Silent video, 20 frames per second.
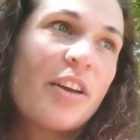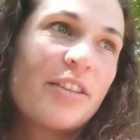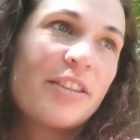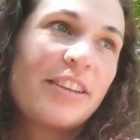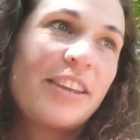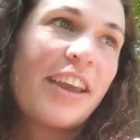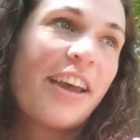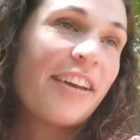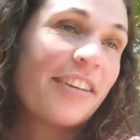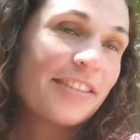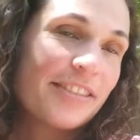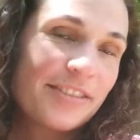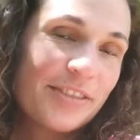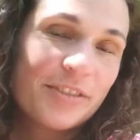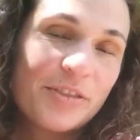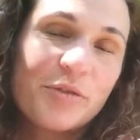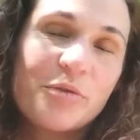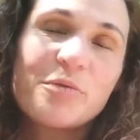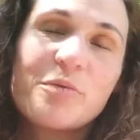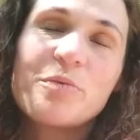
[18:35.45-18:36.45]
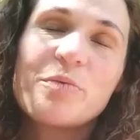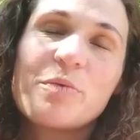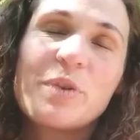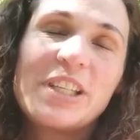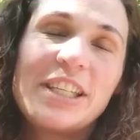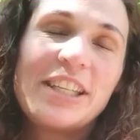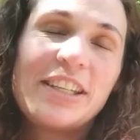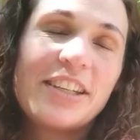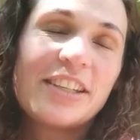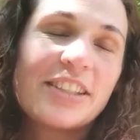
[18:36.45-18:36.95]
Yeah, we
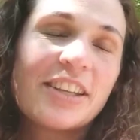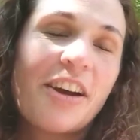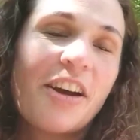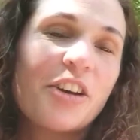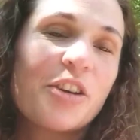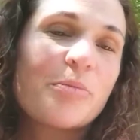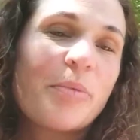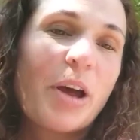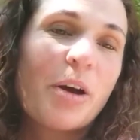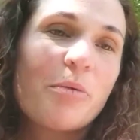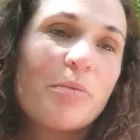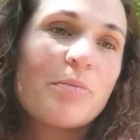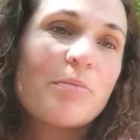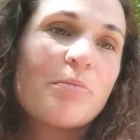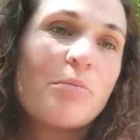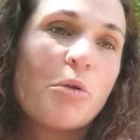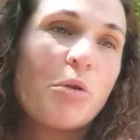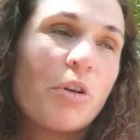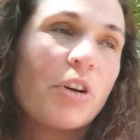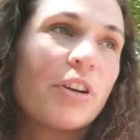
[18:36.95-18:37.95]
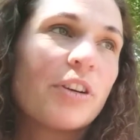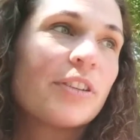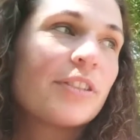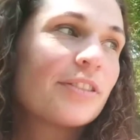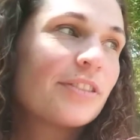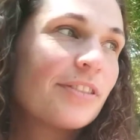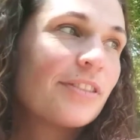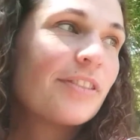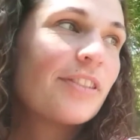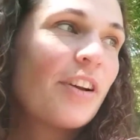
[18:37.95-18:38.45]
need to talk about more
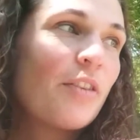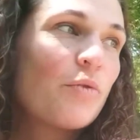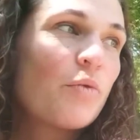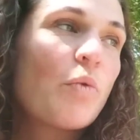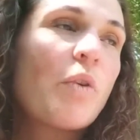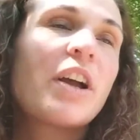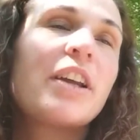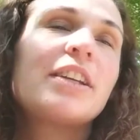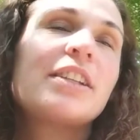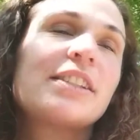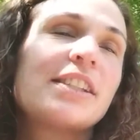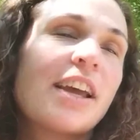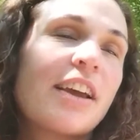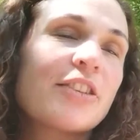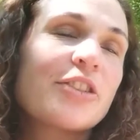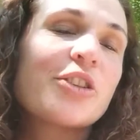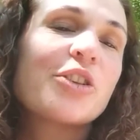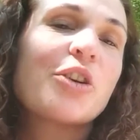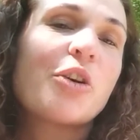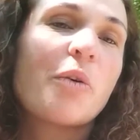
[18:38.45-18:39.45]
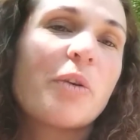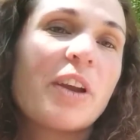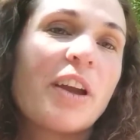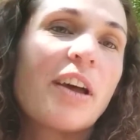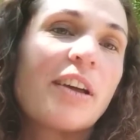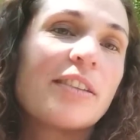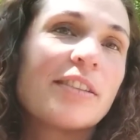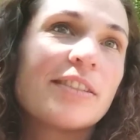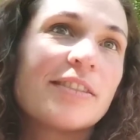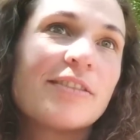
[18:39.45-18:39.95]
of what is actually going
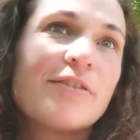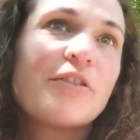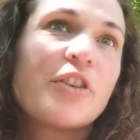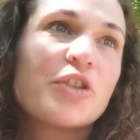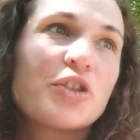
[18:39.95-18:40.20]
on for